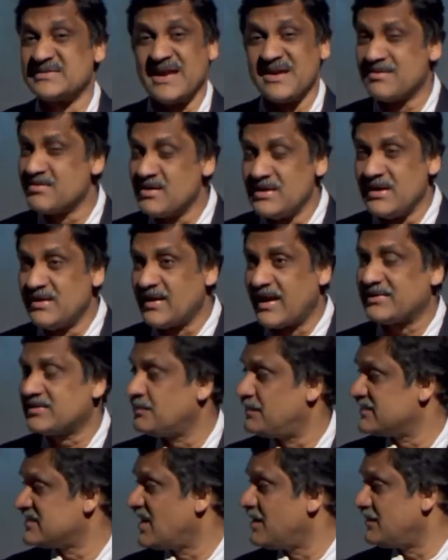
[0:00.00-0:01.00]
I really like the
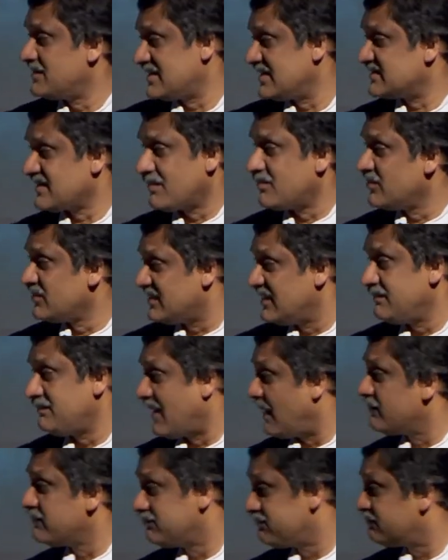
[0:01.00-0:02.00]
pajama test. I'm going to
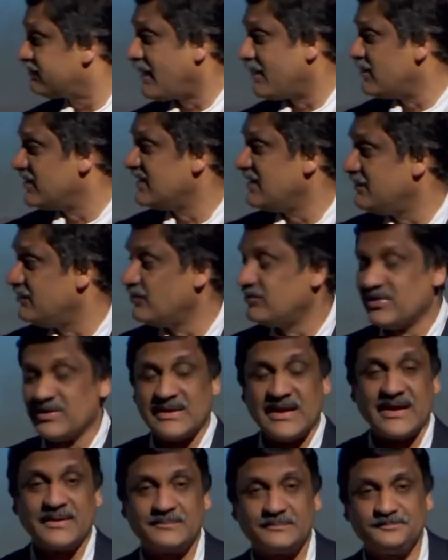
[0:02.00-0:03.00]
keep using
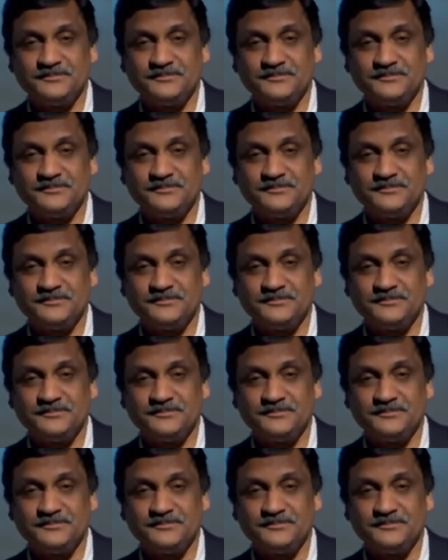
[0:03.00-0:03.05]
that.